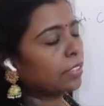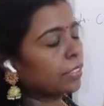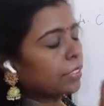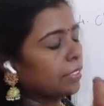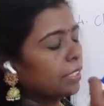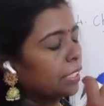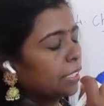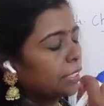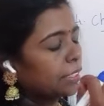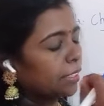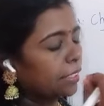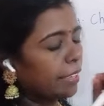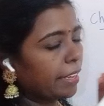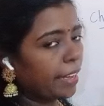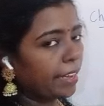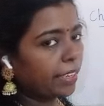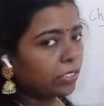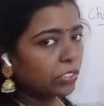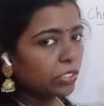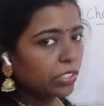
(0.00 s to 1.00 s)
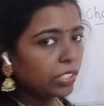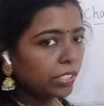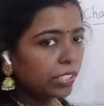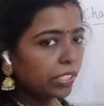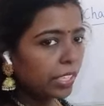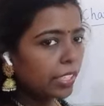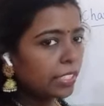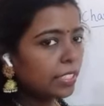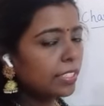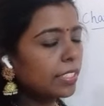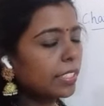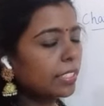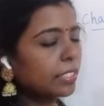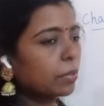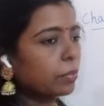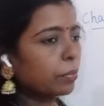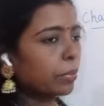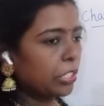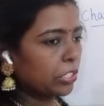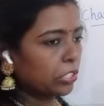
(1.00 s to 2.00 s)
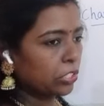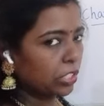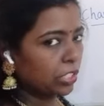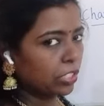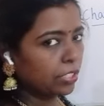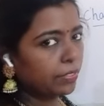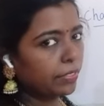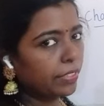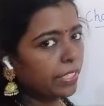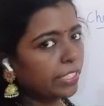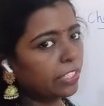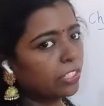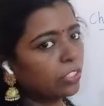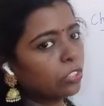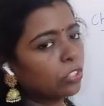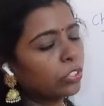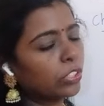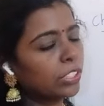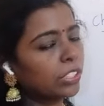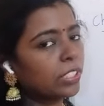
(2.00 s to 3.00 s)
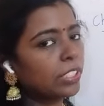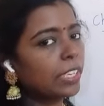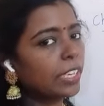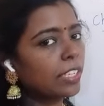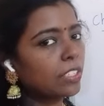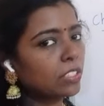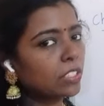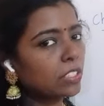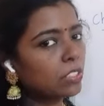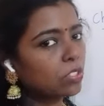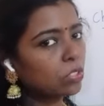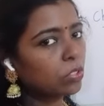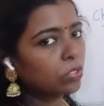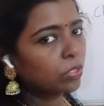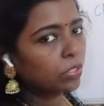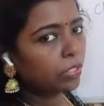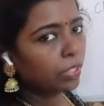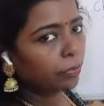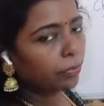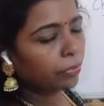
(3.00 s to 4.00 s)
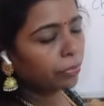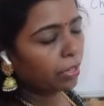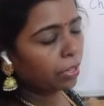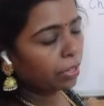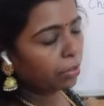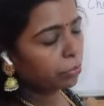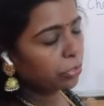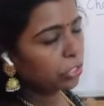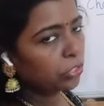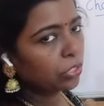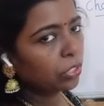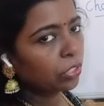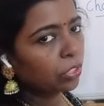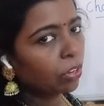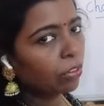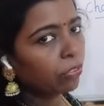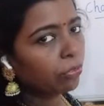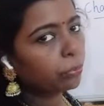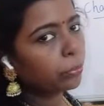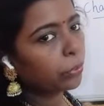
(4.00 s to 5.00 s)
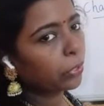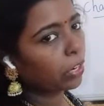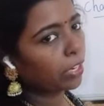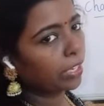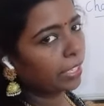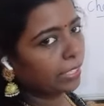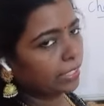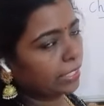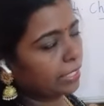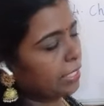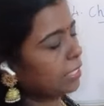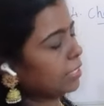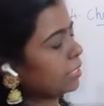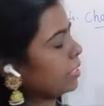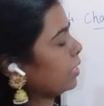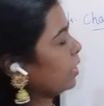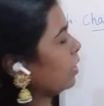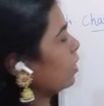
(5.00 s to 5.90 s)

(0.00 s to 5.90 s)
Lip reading: The reactant case, the temperature is very low. It rises in the formation of product case.